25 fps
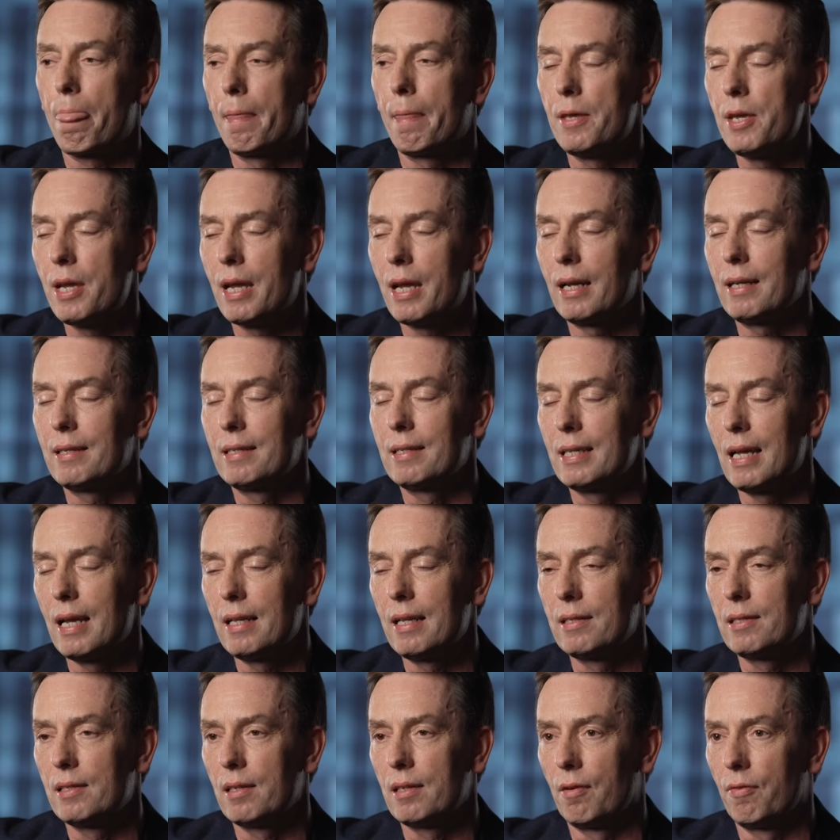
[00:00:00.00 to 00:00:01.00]
You get a
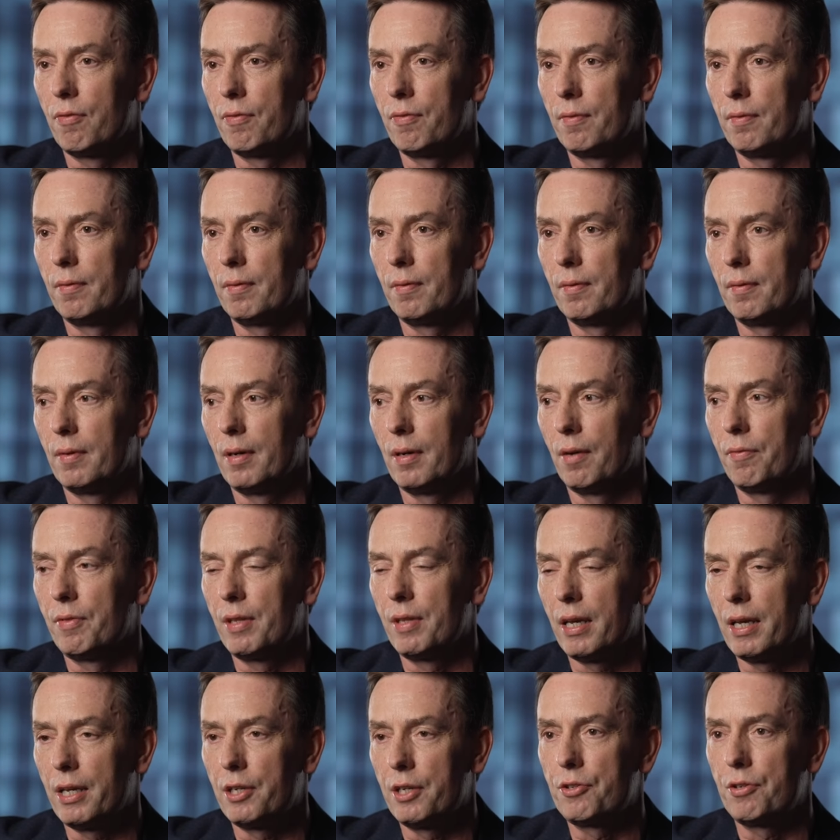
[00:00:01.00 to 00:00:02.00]
sense of, of the
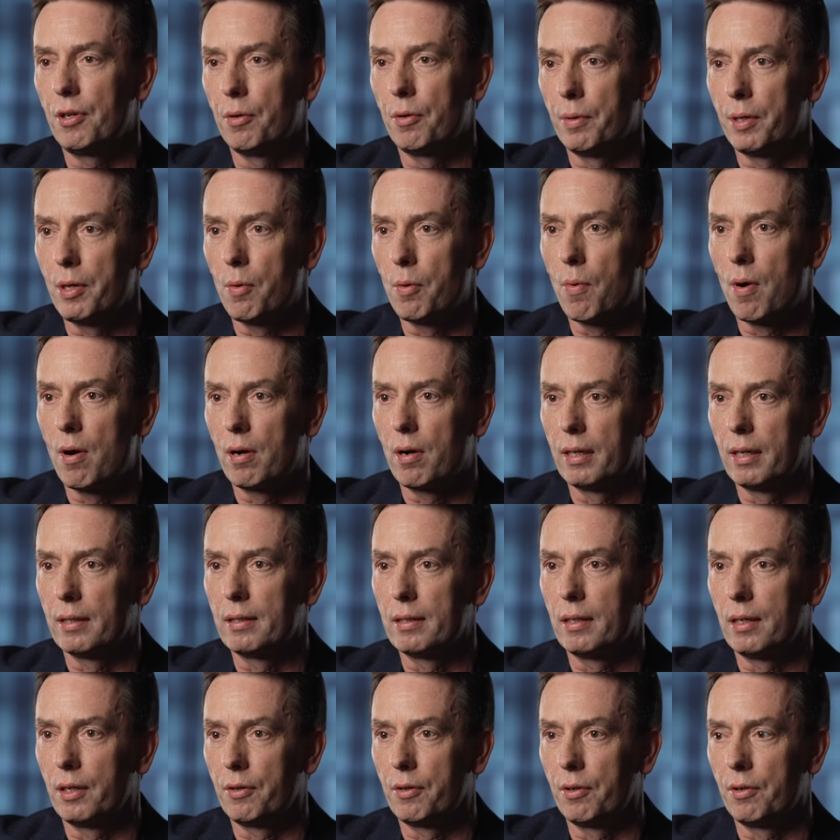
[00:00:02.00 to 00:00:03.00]
history when you walk
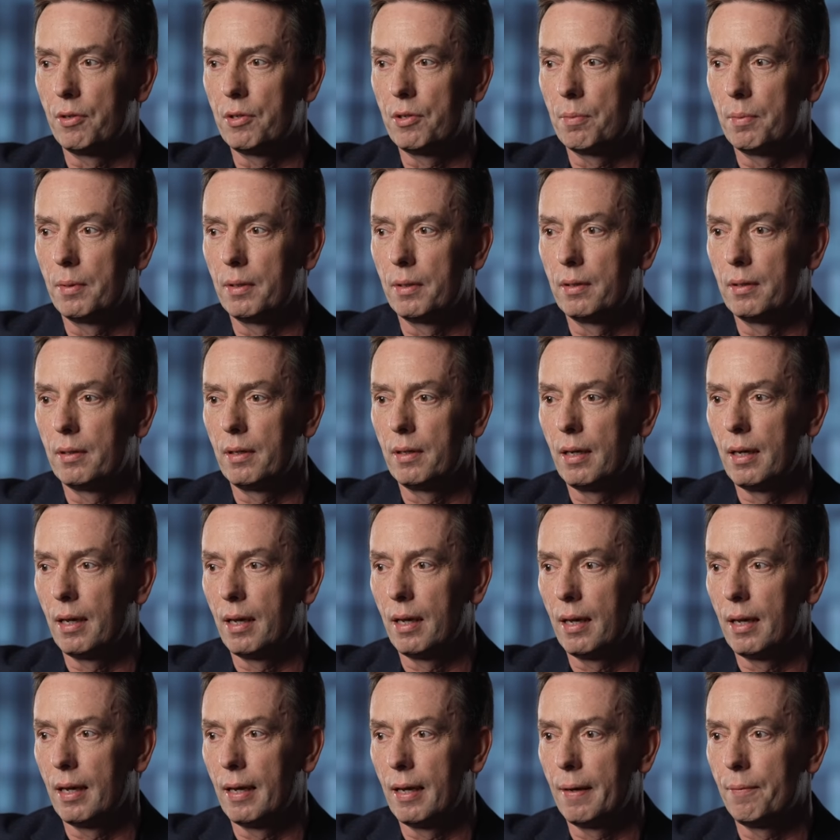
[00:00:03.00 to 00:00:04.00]
into the Crucible.
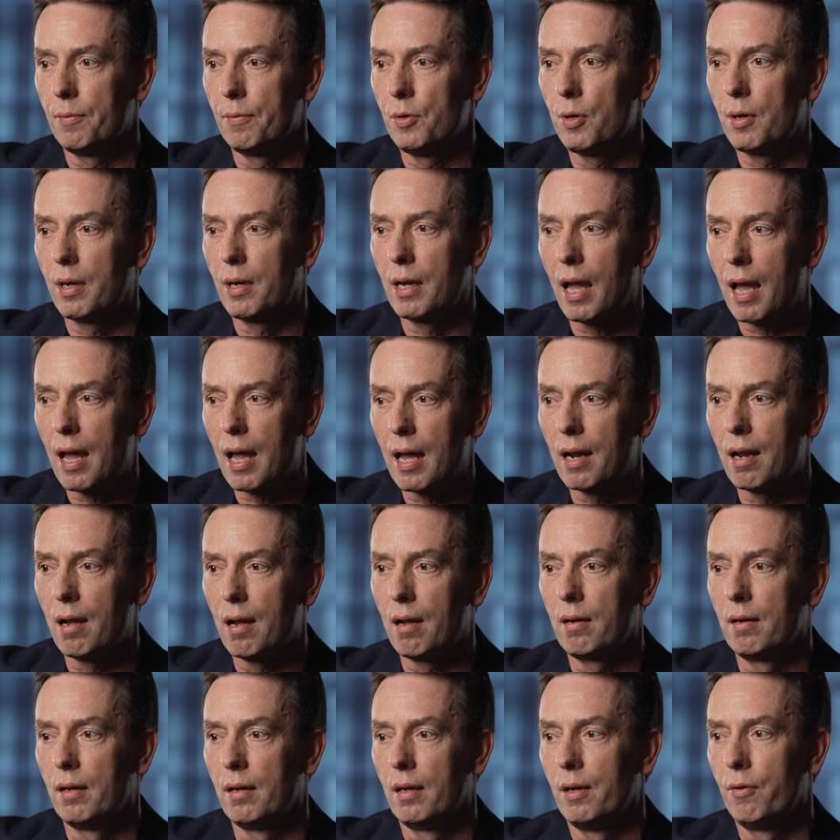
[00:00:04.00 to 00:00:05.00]
Uh, you
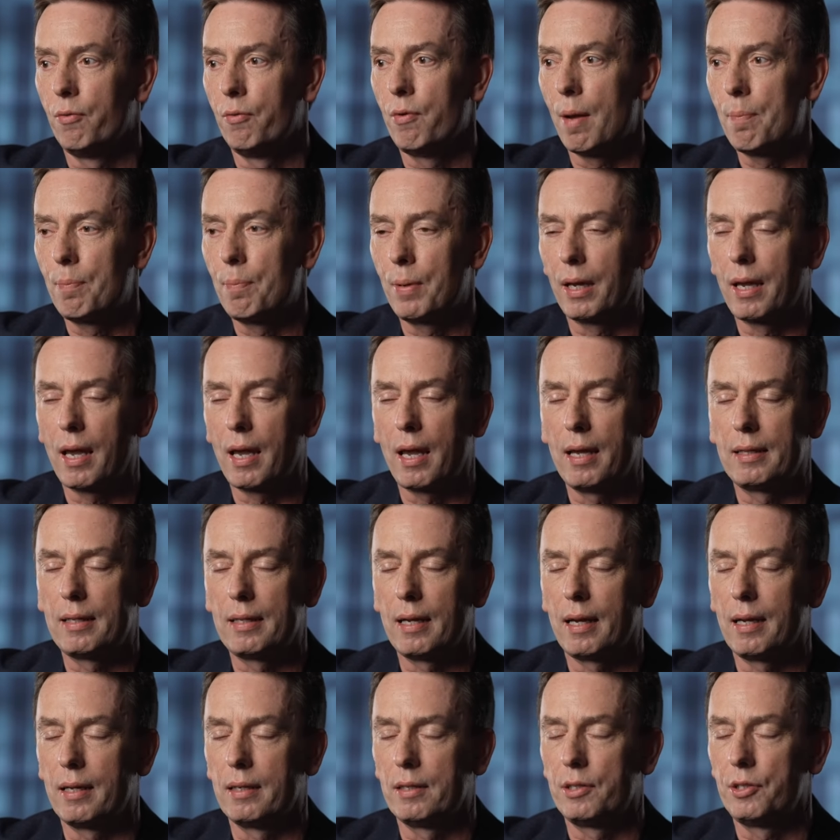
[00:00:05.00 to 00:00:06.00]
cannot replicate
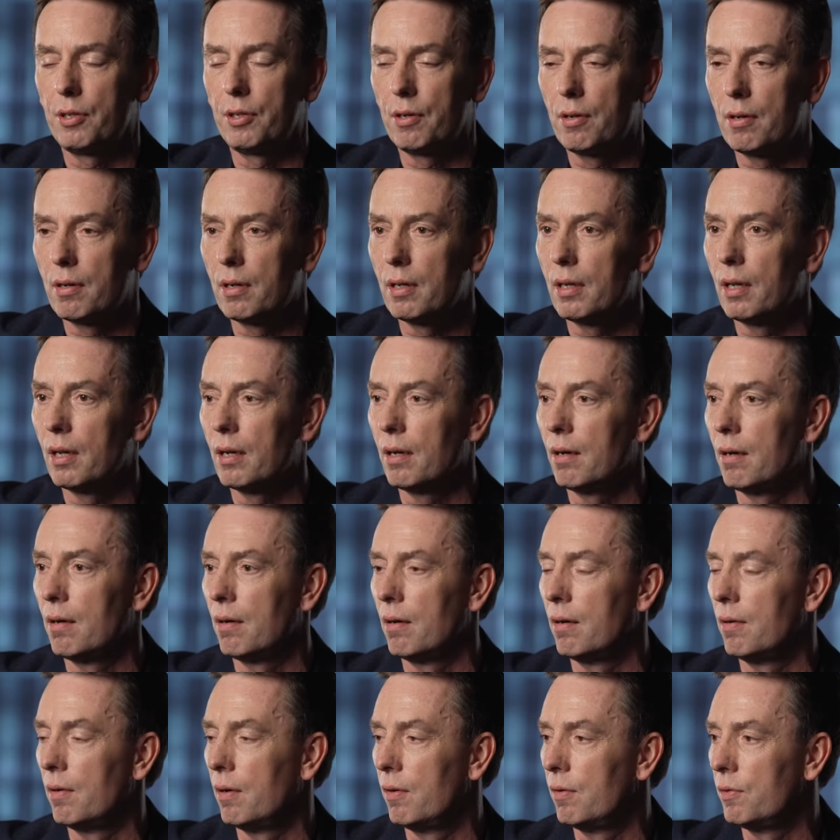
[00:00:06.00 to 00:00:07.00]
that in China
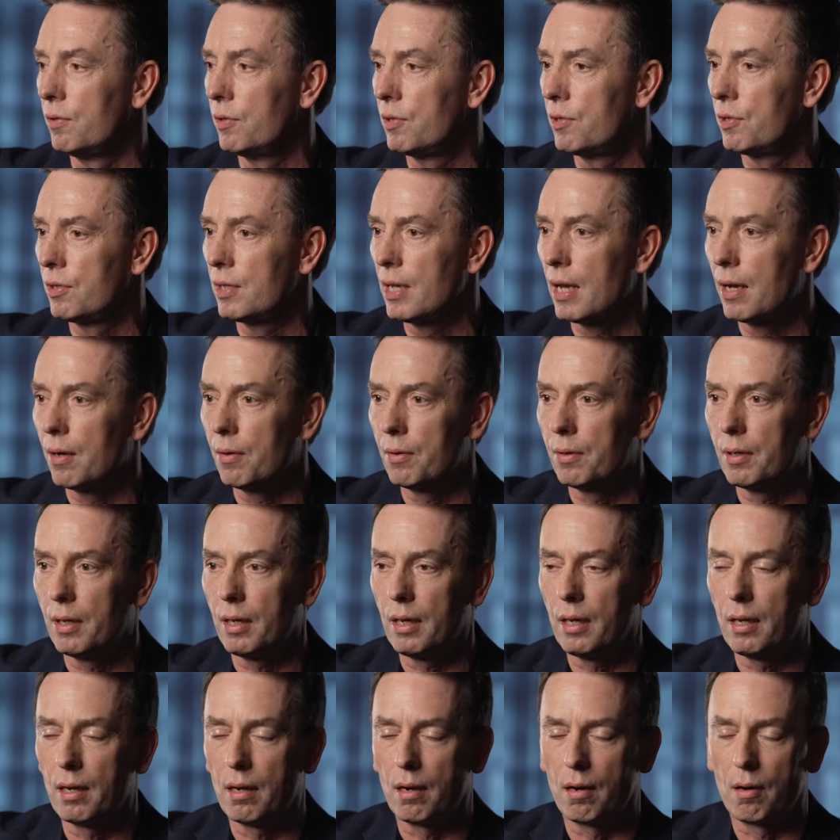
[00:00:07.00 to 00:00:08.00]
or
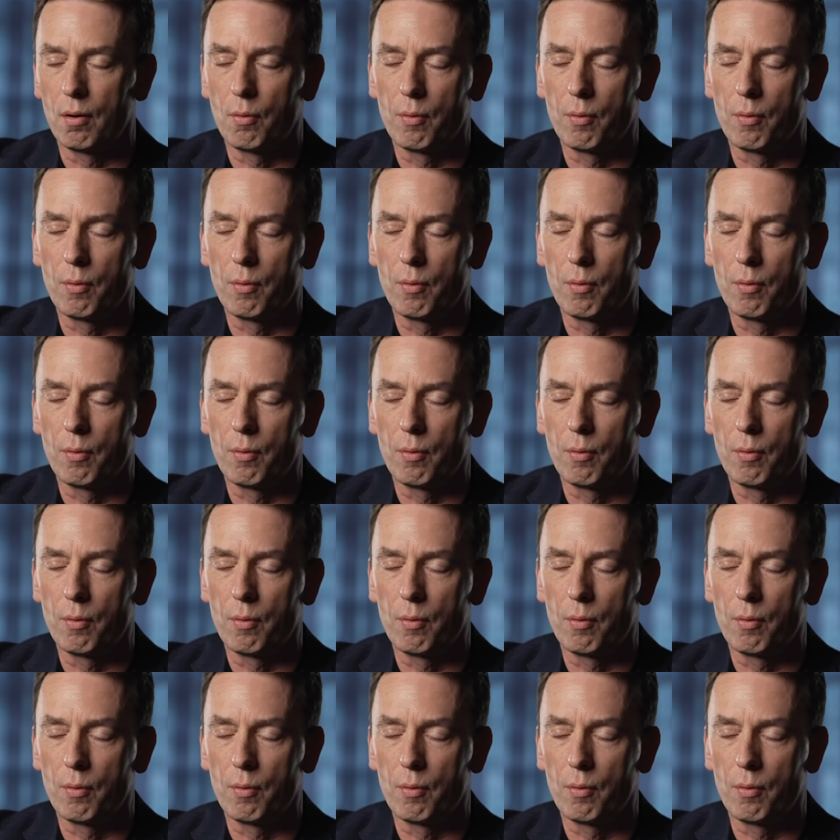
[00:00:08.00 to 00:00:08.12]
Saudi or